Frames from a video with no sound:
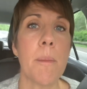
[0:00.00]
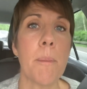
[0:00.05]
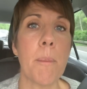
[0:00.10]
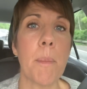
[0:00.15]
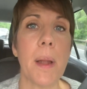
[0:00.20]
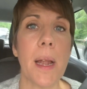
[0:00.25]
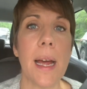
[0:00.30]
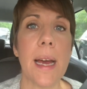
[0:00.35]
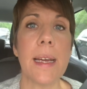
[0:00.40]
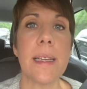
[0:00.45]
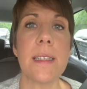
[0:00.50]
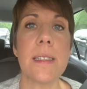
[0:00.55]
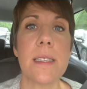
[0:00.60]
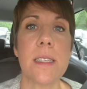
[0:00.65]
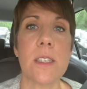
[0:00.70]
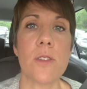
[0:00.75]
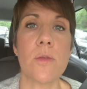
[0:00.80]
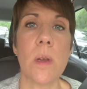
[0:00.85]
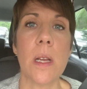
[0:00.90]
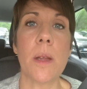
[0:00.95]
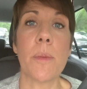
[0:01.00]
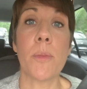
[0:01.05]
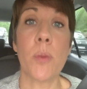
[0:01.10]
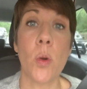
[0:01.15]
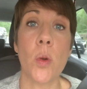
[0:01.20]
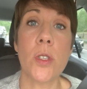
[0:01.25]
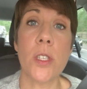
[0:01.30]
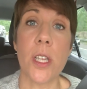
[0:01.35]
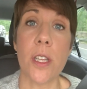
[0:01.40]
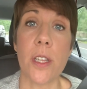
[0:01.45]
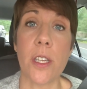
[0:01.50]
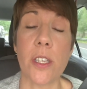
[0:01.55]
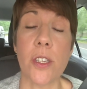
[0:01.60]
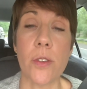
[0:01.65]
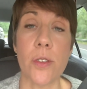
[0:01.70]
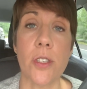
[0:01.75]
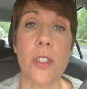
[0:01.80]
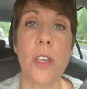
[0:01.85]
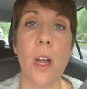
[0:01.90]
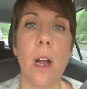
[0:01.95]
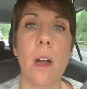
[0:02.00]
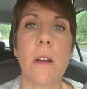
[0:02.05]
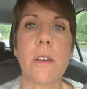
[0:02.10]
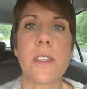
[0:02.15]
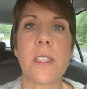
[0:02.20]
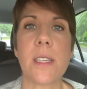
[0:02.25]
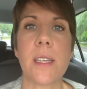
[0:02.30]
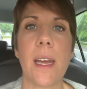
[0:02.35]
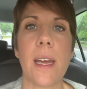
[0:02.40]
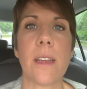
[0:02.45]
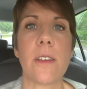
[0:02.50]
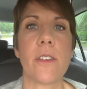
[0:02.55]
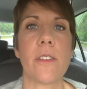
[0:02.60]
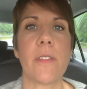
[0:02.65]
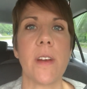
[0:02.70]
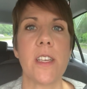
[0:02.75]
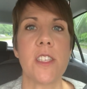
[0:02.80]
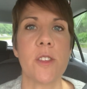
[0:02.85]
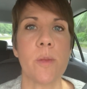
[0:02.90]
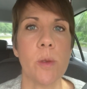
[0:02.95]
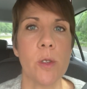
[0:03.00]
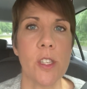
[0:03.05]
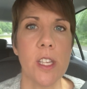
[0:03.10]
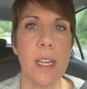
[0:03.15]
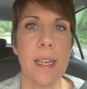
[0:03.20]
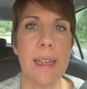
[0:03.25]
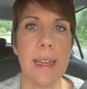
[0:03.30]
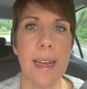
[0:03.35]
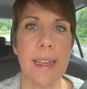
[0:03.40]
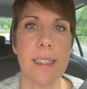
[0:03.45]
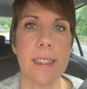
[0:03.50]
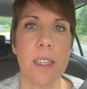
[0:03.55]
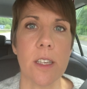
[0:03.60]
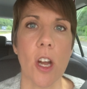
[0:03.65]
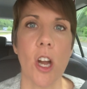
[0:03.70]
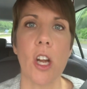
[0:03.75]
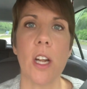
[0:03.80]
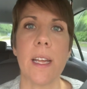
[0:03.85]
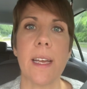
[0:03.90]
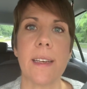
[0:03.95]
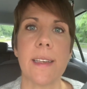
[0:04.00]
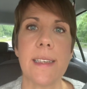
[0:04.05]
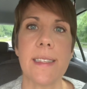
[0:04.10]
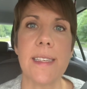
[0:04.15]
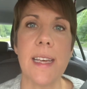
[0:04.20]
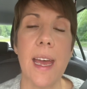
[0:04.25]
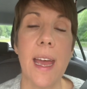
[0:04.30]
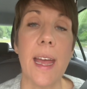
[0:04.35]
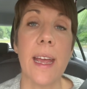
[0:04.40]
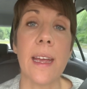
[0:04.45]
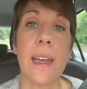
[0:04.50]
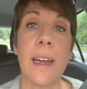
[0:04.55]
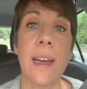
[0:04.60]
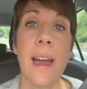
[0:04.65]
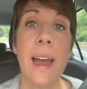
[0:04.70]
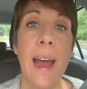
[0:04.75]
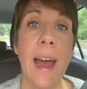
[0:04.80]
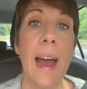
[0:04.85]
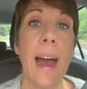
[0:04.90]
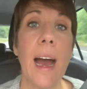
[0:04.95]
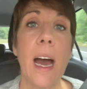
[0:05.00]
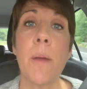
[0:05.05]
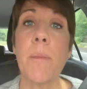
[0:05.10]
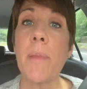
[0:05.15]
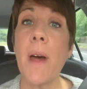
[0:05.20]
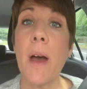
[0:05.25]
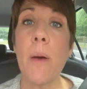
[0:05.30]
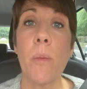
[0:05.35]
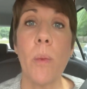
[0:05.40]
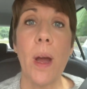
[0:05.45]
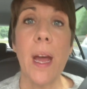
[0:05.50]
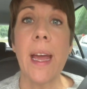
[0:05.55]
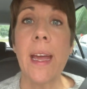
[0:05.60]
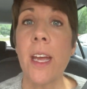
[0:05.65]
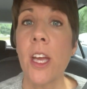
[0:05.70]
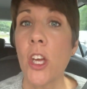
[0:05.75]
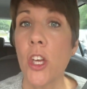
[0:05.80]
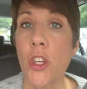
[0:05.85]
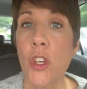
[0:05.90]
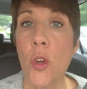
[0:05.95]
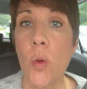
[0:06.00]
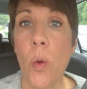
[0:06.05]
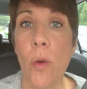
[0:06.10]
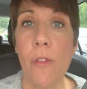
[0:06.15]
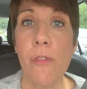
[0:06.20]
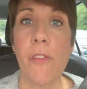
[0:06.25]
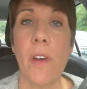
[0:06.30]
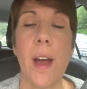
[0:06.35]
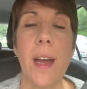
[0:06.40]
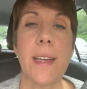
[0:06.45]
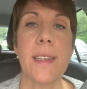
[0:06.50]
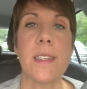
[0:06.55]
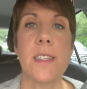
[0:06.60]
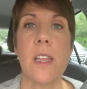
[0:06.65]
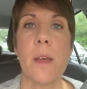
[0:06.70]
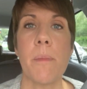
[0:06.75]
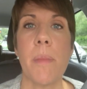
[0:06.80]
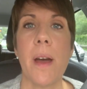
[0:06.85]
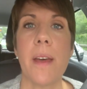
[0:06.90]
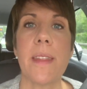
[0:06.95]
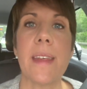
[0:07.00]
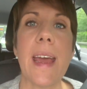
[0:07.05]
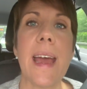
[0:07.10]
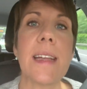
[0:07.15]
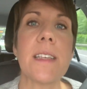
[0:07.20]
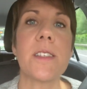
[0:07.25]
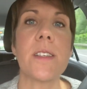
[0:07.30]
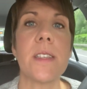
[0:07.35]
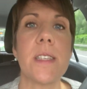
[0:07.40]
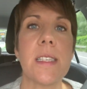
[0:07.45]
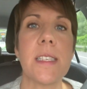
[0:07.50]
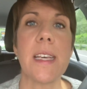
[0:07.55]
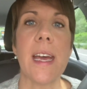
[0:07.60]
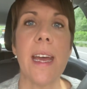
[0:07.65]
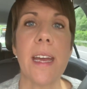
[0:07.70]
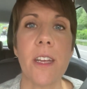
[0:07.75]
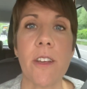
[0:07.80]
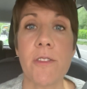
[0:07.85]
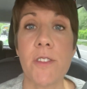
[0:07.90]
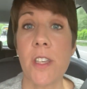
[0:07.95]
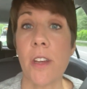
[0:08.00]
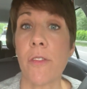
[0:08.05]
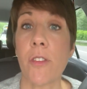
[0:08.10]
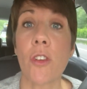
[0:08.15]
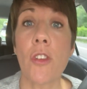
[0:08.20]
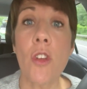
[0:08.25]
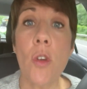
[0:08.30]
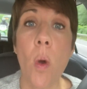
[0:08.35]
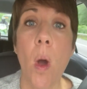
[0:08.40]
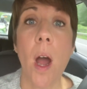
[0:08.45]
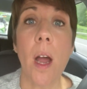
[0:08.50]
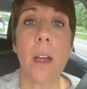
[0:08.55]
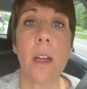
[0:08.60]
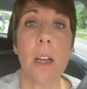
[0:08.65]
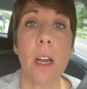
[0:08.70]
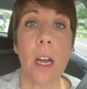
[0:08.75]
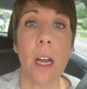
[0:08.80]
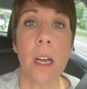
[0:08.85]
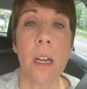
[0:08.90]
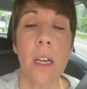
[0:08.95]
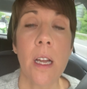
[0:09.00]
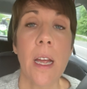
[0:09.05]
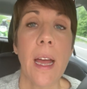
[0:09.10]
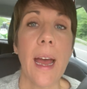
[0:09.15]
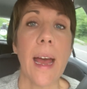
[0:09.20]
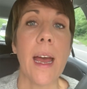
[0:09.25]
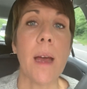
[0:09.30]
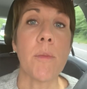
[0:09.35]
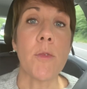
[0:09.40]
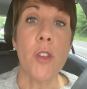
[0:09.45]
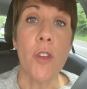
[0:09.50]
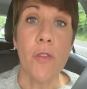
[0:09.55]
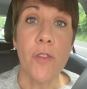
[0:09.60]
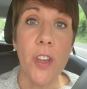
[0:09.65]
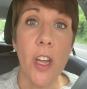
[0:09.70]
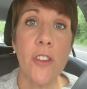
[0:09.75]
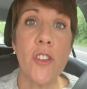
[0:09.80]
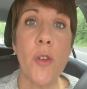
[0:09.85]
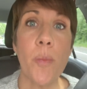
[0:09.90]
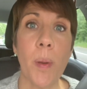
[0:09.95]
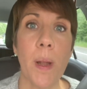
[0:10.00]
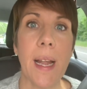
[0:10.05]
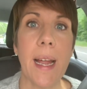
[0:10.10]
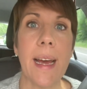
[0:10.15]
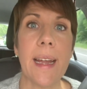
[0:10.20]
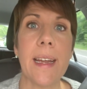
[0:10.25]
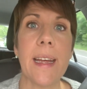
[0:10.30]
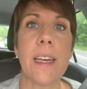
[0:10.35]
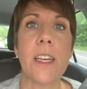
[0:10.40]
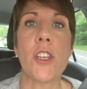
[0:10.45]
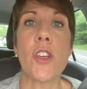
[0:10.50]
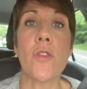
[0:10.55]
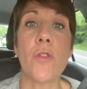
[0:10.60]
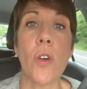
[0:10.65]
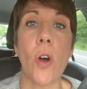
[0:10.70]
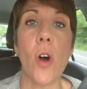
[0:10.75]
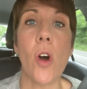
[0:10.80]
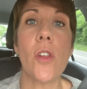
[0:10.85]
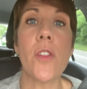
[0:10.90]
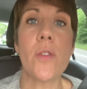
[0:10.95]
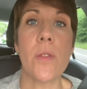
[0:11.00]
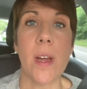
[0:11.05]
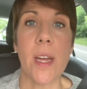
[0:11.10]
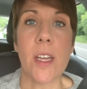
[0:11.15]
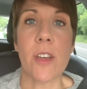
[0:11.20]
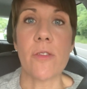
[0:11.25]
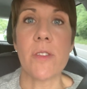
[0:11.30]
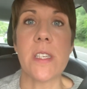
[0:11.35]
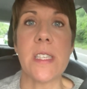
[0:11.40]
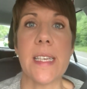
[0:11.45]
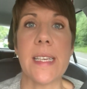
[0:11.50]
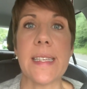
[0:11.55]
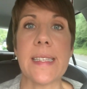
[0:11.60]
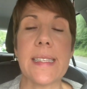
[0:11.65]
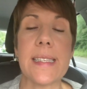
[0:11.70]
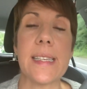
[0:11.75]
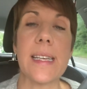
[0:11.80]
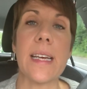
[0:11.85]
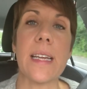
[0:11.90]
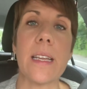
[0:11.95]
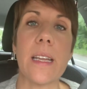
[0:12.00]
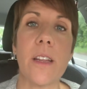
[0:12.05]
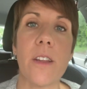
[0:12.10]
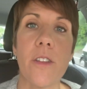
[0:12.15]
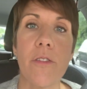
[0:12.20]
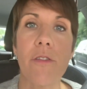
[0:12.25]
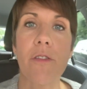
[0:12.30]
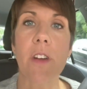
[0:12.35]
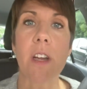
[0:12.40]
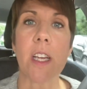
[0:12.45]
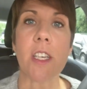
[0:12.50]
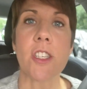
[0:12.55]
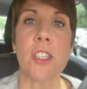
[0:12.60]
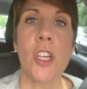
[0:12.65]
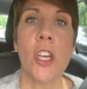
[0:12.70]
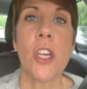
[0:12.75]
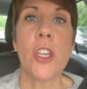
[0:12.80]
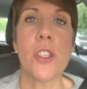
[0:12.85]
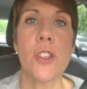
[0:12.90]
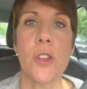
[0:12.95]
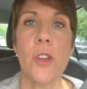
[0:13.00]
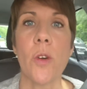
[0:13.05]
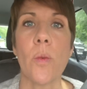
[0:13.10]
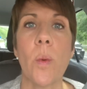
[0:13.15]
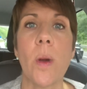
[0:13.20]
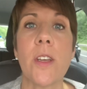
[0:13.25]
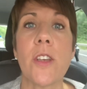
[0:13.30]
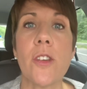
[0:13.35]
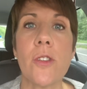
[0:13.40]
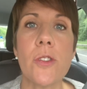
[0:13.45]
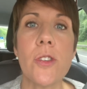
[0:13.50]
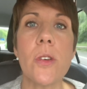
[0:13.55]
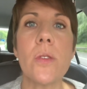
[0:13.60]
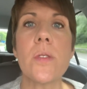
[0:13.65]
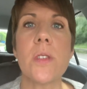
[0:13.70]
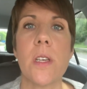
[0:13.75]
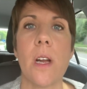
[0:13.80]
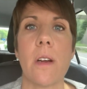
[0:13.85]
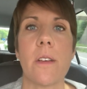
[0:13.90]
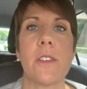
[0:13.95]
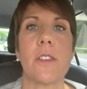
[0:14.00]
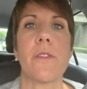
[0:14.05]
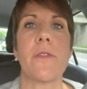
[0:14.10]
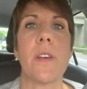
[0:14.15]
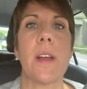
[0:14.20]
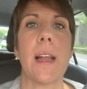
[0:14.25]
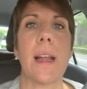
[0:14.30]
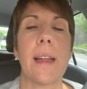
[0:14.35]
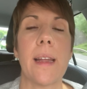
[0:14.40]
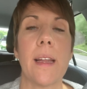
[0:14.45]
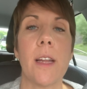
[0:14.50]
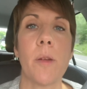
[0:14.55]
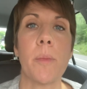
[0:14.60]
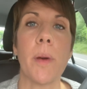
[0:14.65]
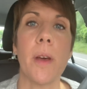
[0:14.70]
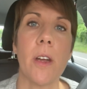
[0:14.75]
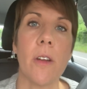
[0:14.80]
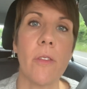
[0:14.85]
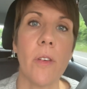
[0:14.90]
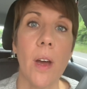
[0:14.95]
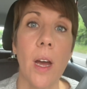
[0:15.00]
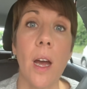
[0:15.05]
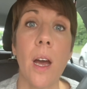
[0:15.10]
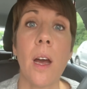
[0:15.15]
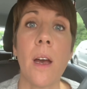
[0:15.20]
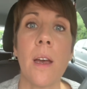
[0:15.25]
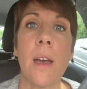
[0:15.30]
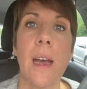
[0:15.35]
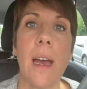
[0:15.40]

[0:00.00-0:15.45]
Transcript: plans. It's really important that you start getting your vegetables in nice and early in a day. And that way you will find that by the end of the day you've suffered no hunger, you've done your planning, you've got all the right ingredients in the fridge, so that when you do start to feel a little bit of a